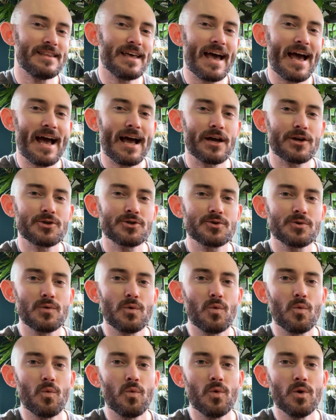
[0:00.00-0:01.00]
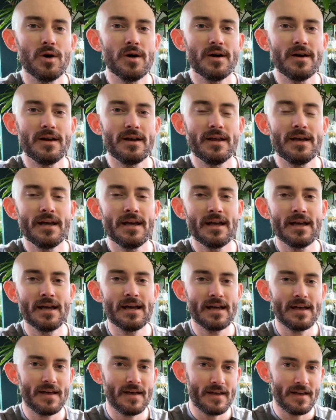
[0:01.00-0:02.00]
the actual wood,
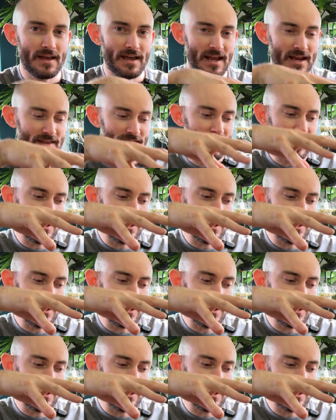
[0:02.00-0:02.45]
and